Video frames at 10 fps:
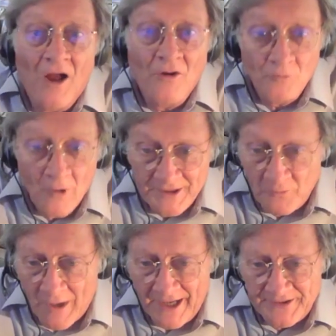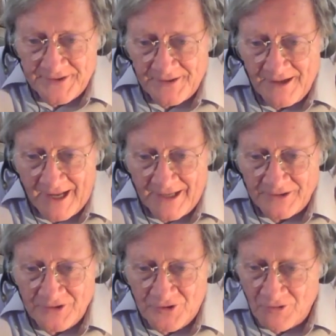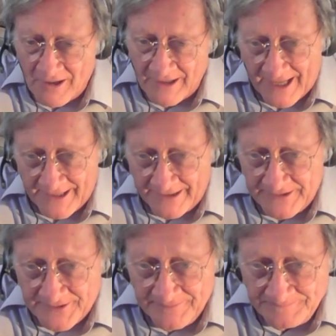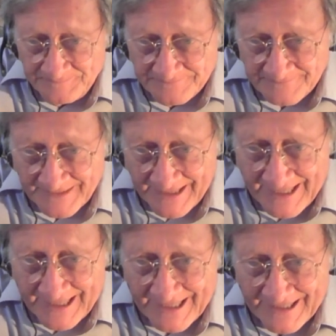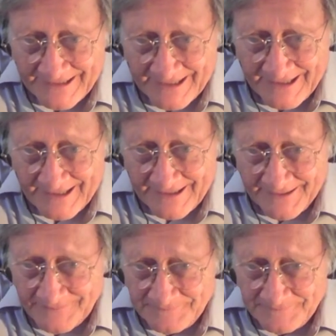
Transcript: runaways and drug addicts. And uh,